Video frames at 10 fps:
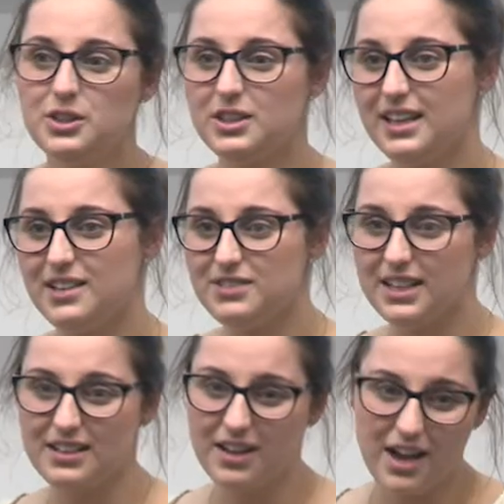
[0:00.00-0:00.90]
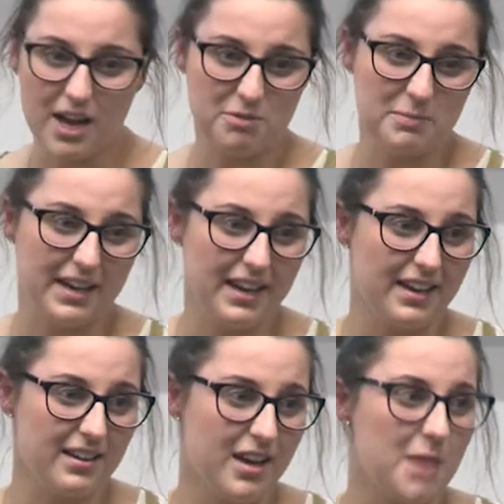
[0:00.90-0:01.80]
Good evening, I'm
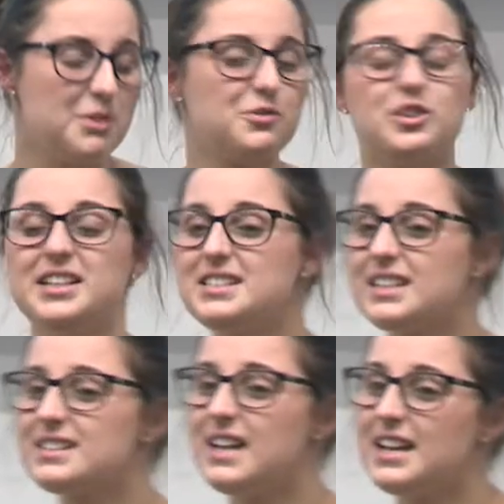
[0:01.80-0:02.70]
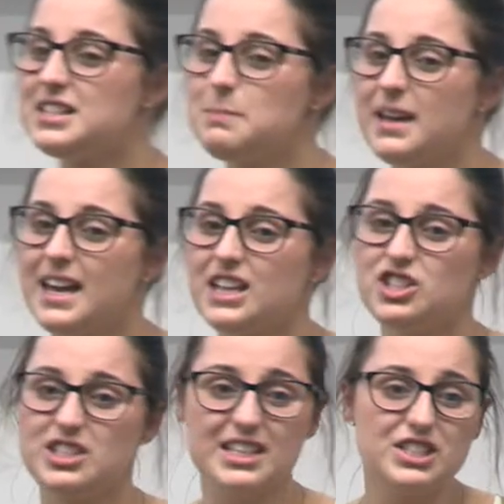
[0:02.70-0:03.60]
Rebecca. I'm a forensic science
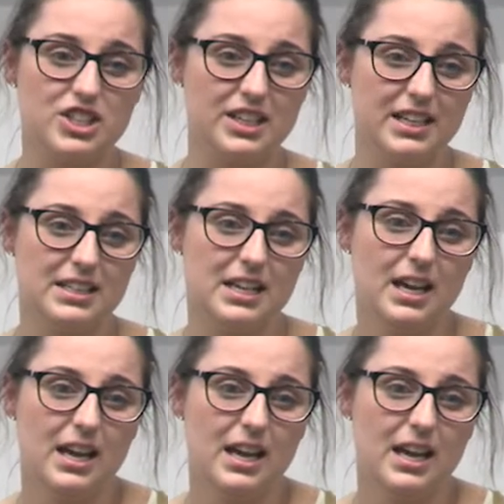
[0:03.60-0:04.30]
PhD student